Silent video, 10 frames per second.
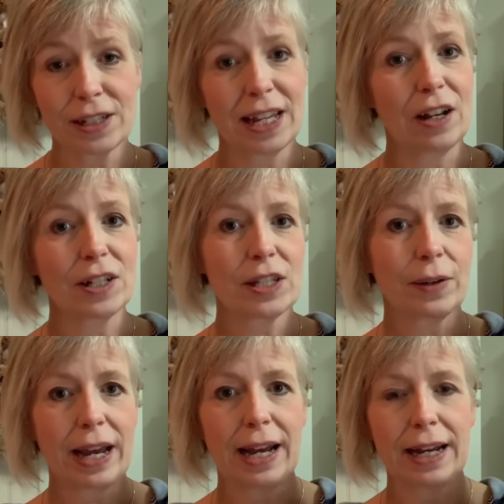They also
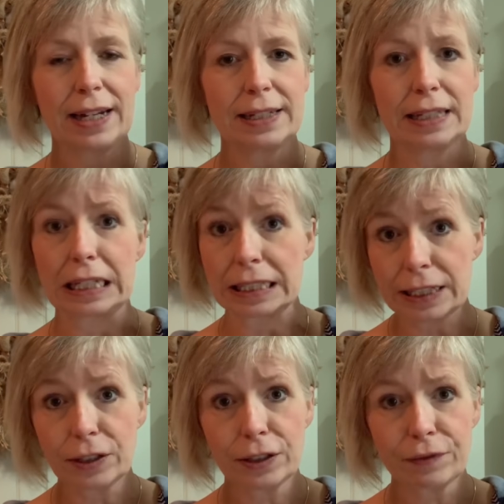had the
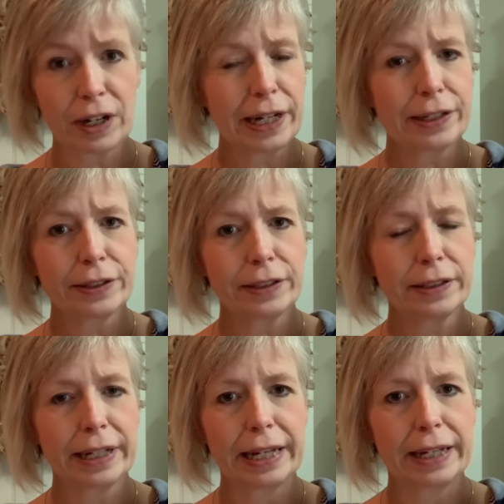glitter
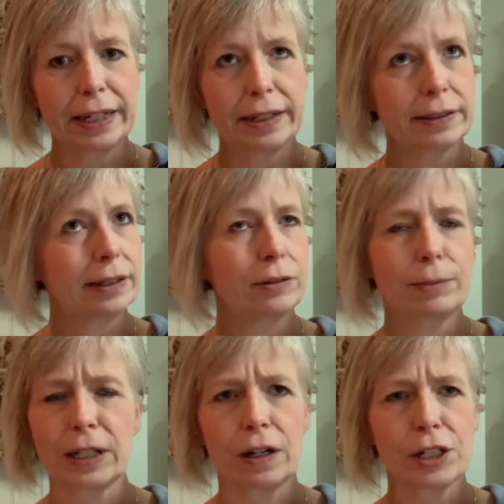vinyl and oh
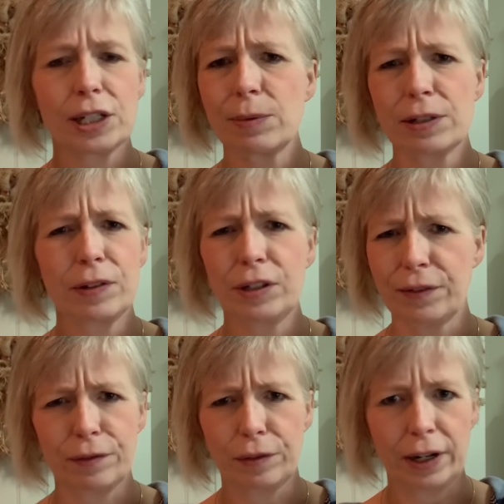my gosh, there was a few
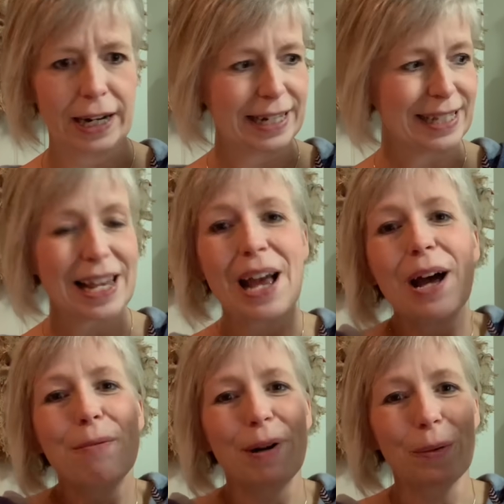different varieties.
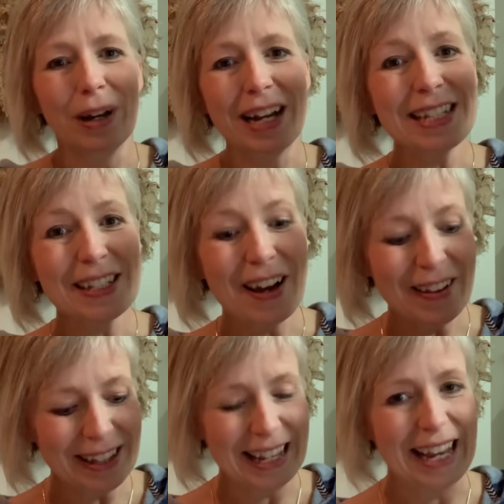But when I saw
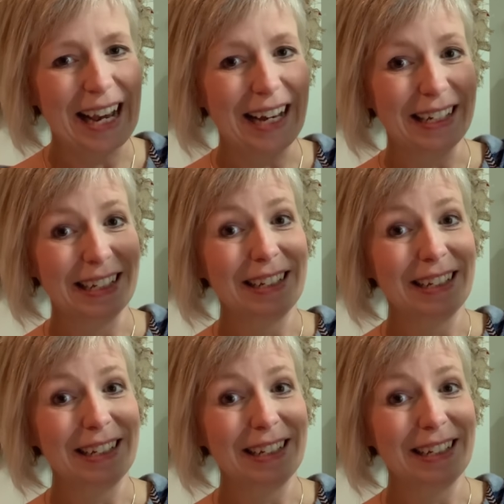that they had